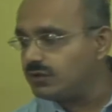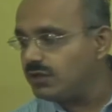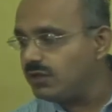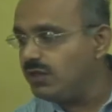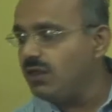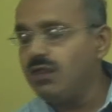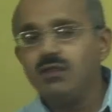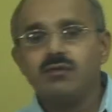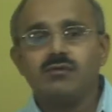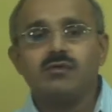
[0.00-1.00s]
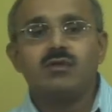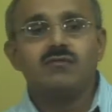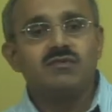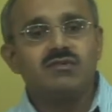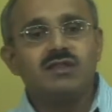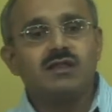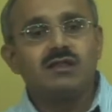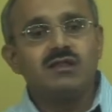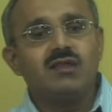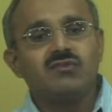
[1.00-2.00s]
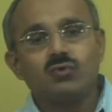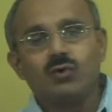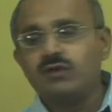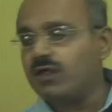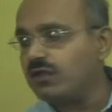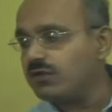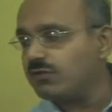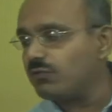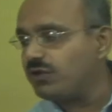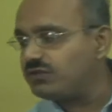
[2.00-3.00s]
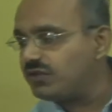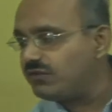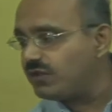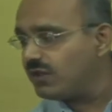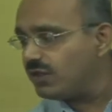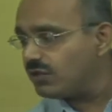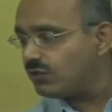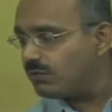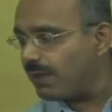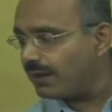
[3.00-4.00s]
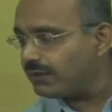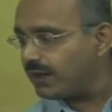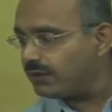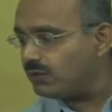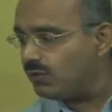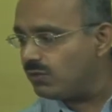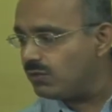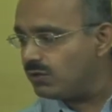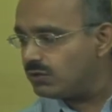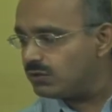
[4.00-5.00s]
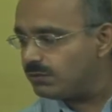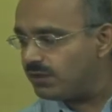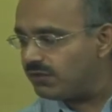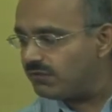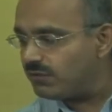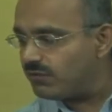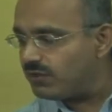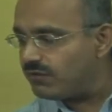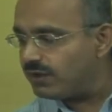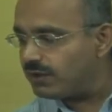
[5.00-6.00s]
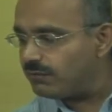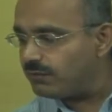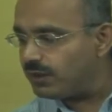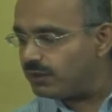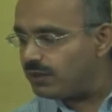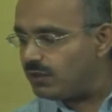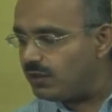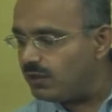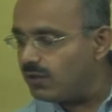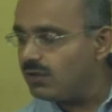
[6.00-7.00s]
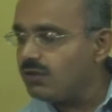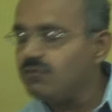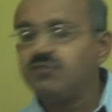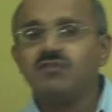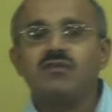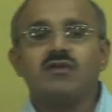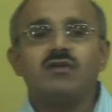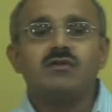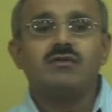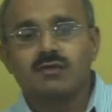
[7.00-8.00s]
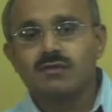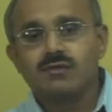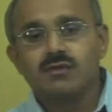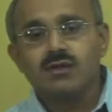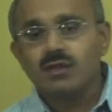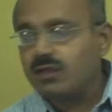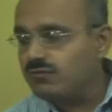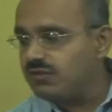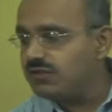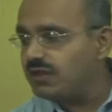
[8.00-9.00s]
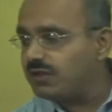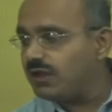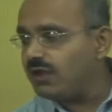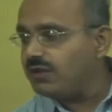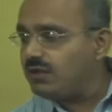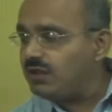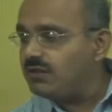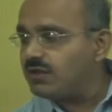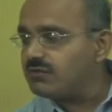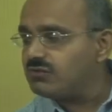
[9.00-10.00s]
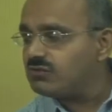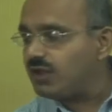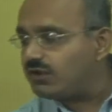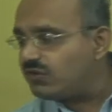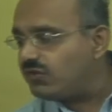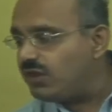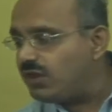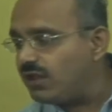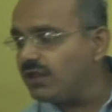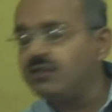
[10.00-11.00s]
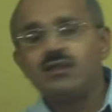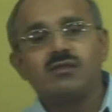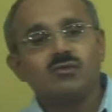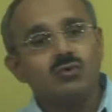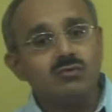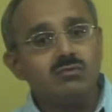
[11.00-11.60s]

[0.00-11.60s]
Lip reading: E, we see that E has no unexplored edges. So, we backtrack to the place from where we had come at E, which is here. We see that at E there are, at C again there are no